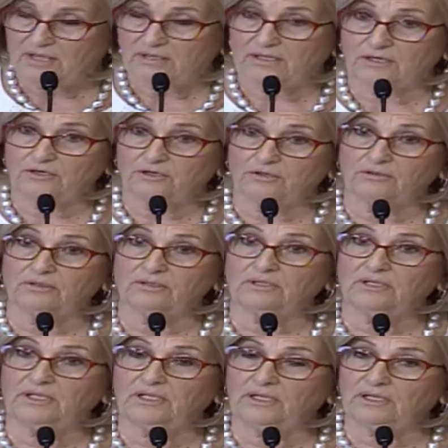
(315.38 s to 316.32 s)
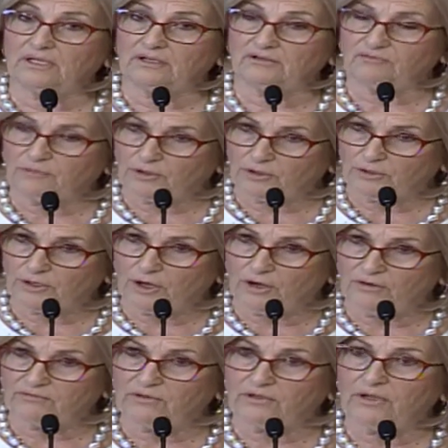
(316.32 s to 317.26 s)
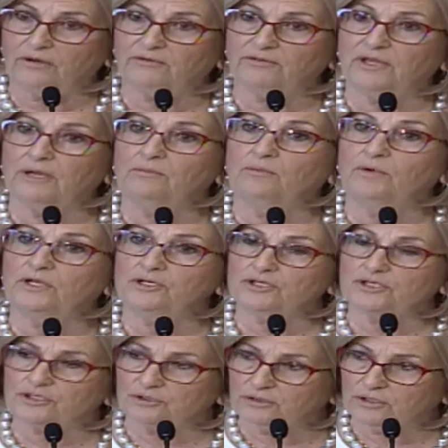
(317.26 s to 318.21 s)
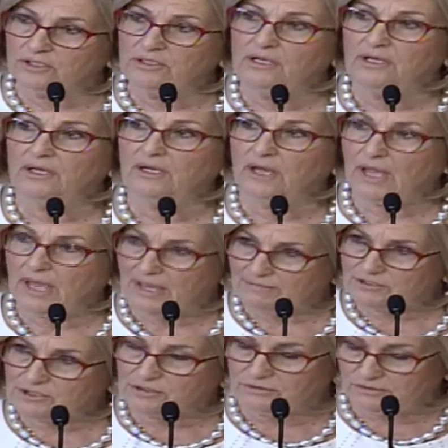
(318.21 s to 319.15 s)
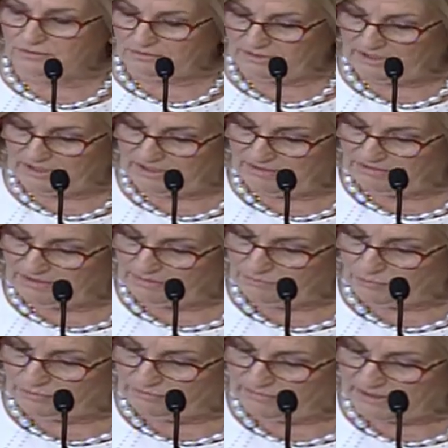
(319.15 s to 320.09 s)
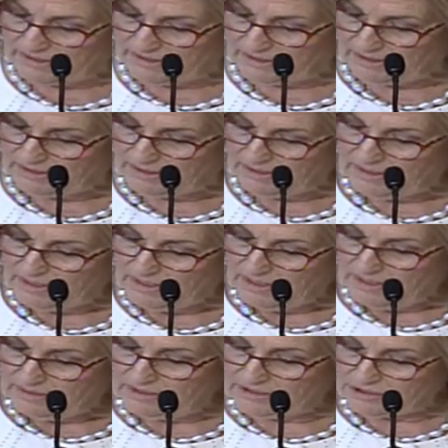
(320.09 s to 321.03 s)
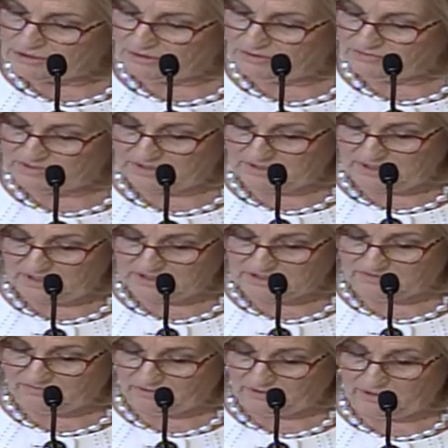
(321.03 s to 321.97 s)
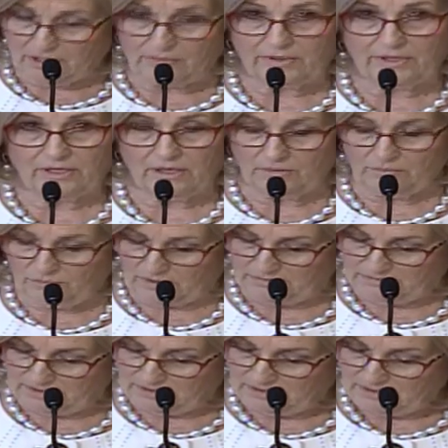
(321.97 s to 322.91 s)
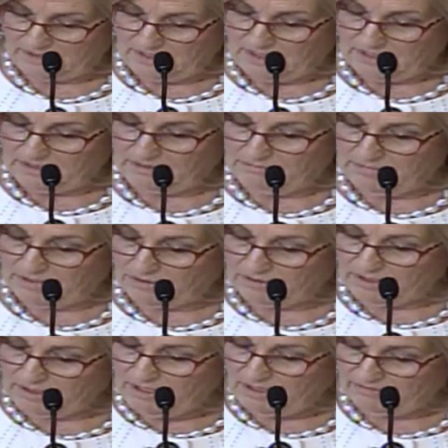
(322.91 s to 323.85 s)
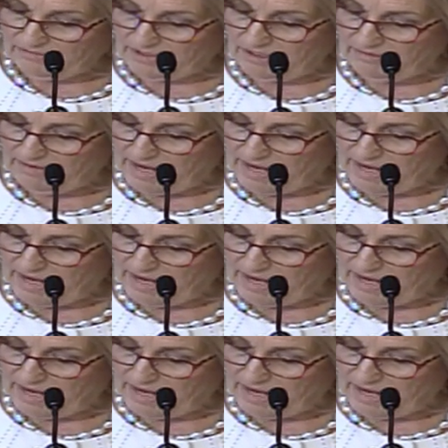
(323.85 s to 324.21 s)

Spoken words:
that currently, if we're going to overload them, we should absolutely give them more money, that serves the needs of the low-income women, the American Health Care